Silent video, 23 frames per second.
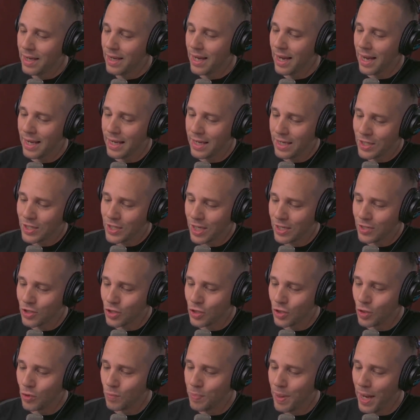and he sends
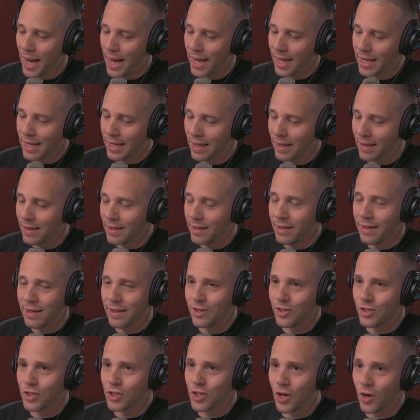the dude packing,
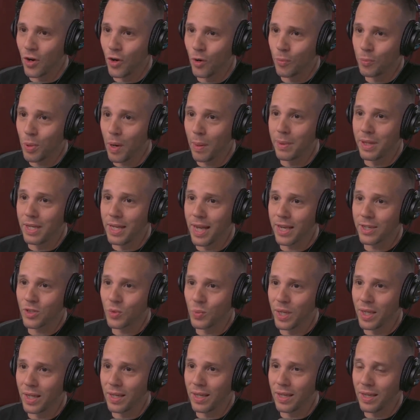and so probably next
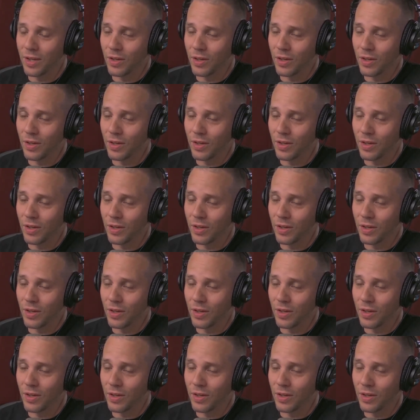week